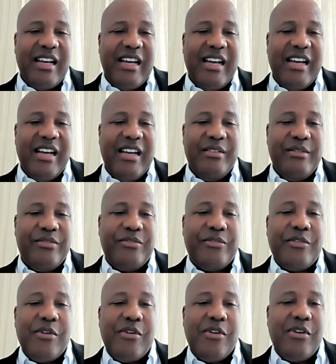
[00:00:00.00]
And
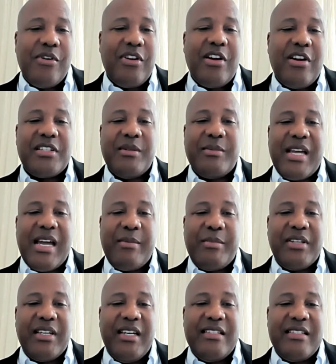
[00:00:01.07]
for long-term
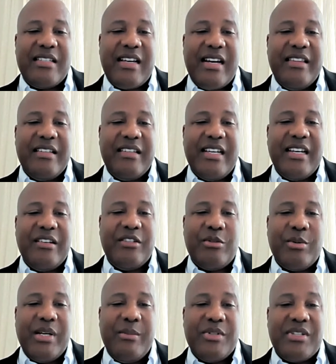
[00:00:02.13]
capital gains, it's either 10 or
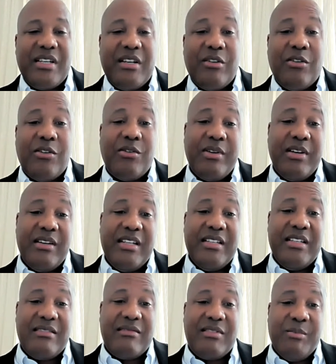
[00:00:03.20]
20%. Or
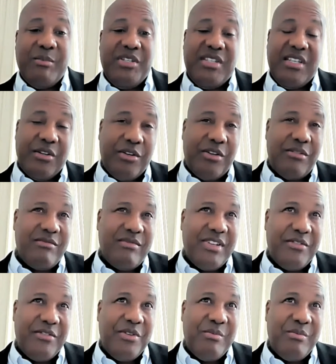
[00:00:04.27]
it can be zero
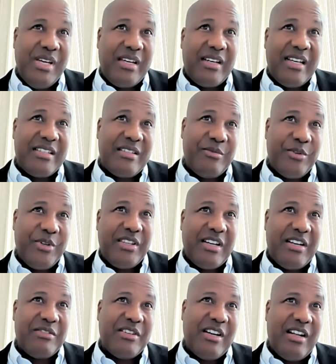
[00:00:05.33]
if you make less than
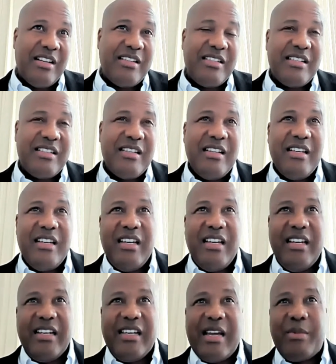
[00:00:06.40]
$40,000.
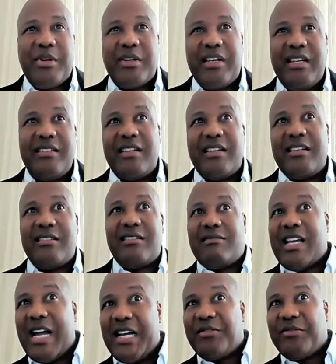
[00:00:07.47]
In capital gains, that's
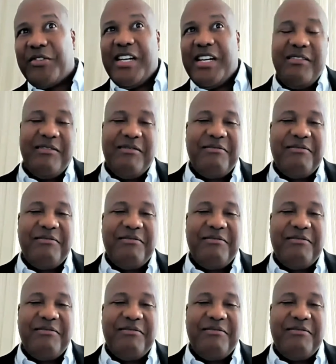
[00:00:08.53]
tax-free.